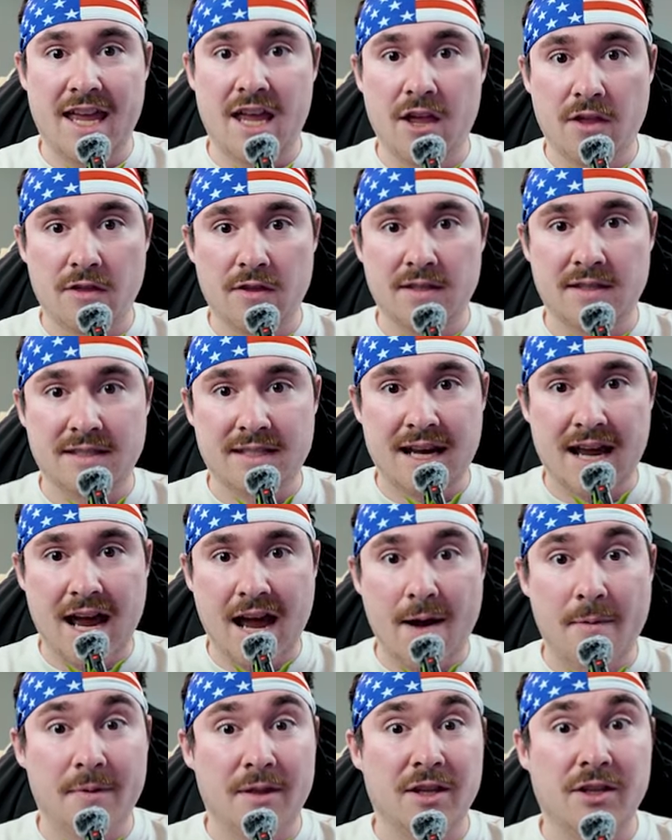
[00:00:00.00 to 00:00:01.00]
in this
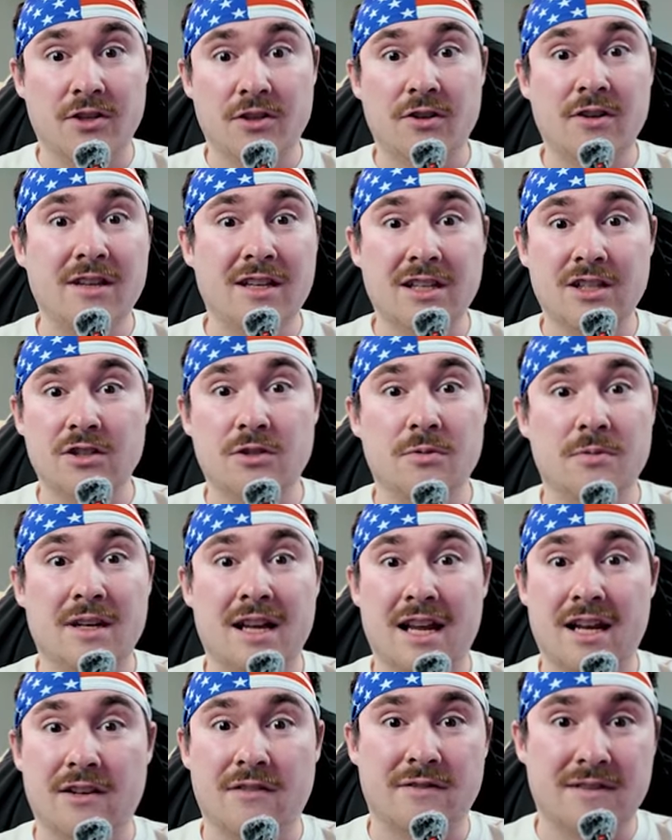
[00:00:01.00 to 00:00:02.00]
tab and they turn it into an
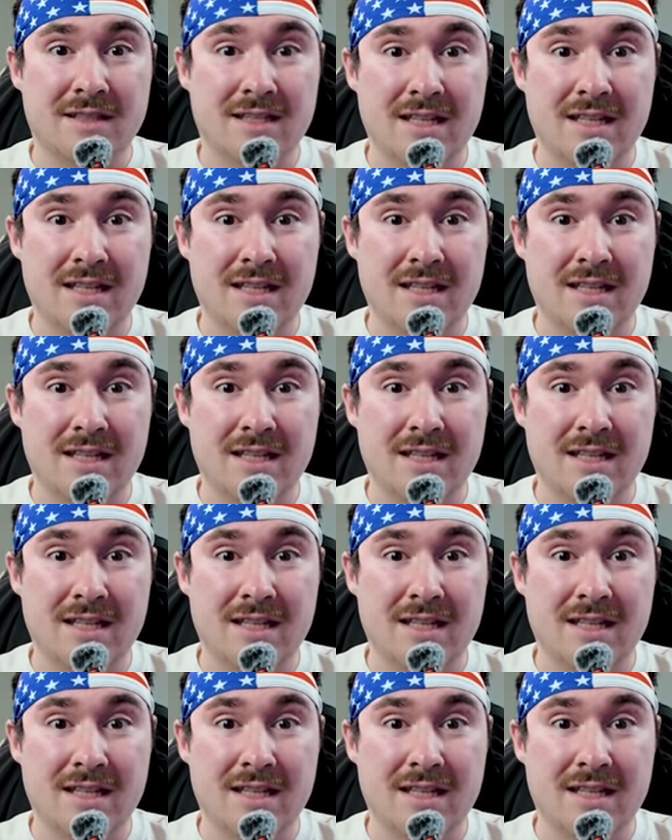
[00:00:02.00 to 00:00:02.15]
N F